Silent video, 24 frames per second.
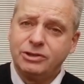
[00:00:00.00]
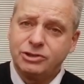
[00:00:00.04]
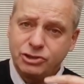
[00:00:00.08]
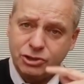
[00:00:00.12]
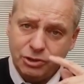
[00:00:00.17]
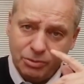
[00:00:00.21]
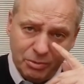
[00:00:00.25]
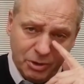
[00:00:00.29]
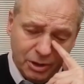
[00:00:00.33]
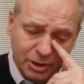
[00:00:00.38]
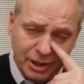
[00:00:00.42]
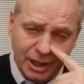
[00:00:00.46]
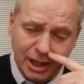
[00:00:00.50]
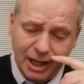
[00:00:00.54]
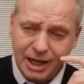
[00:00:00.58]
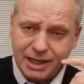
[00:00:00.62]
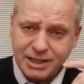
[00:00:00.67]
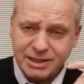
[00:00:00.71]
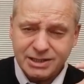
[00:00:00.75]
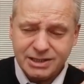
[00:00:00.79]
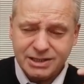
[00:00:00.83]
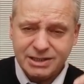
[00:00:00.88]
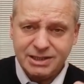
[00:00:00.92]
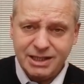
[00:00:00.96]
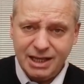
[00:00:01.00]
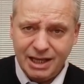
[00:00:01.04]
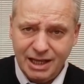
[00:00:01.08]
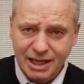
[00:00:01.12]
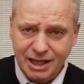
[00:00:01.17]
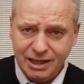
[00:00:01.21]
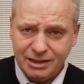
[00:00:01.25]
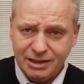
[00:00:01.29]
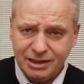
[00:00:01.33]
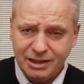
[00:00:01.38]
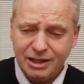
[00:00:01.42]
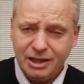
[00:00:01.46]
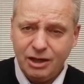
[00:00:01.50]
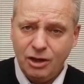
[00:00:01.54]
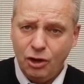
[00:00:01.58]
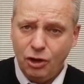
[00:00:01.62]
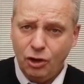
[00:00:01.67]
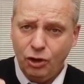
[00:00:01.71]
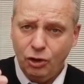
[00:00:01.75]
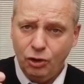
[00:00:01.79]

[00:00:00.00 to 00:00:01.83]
someone externally